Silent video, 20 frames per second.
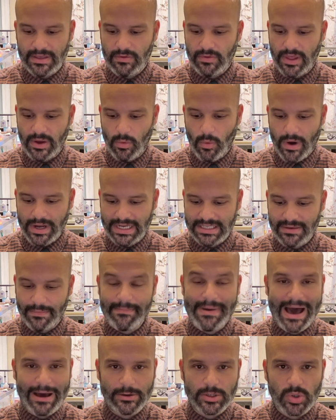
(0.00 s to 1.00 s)
that one is
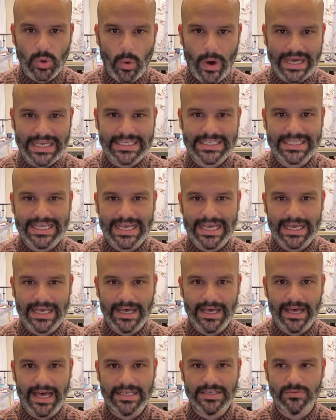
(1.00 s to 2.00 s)
about
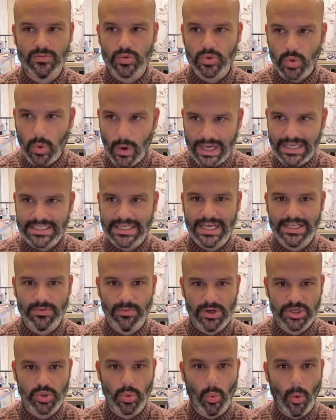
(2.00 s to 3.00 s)
has twice as
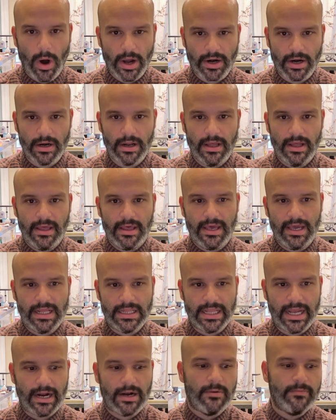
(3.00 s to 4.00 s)
much water in
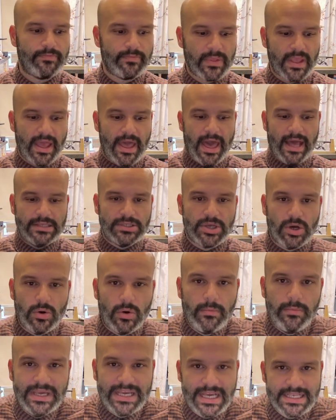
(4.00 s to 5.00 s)
there. And so
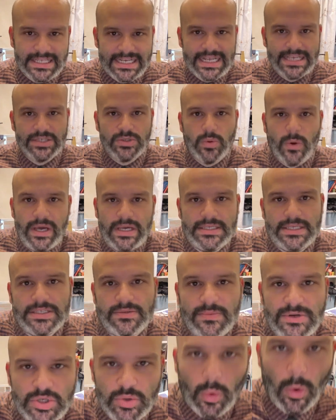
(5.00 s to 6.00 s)
because it has twice as
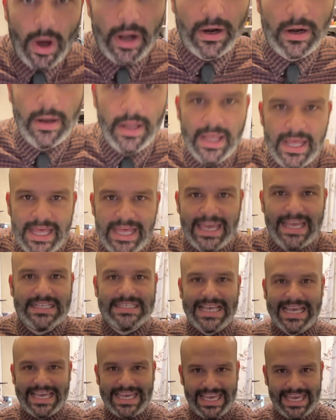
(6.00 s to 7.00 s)
much water, its
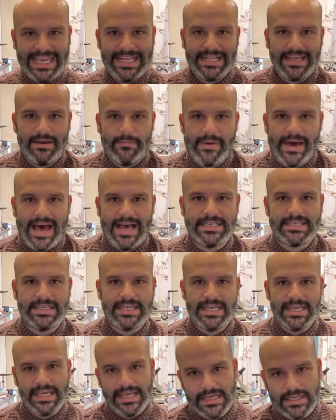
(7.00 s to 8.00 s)
heat
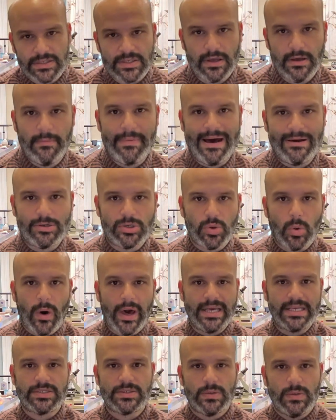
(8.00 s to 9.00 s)
capacity is about
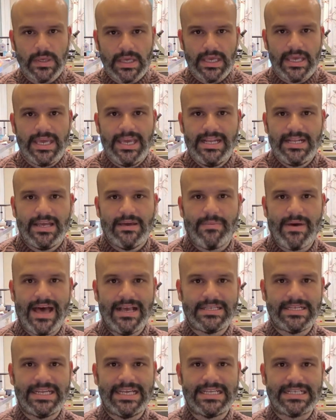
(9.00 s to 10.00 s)
twice. Heat
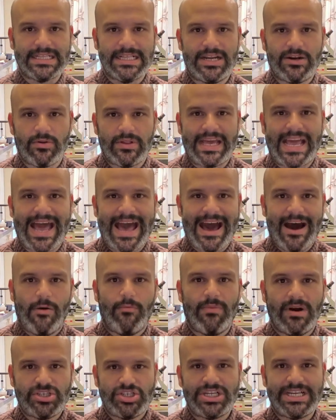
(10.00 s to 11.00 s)
capacity is literally how
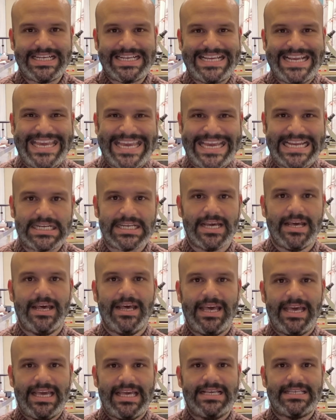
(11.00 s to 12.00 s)
much heat
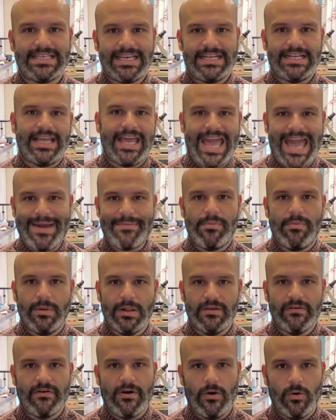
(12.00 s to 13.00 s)
is it capable
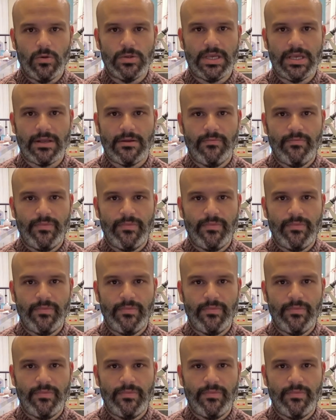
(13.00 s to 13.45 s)
of holding.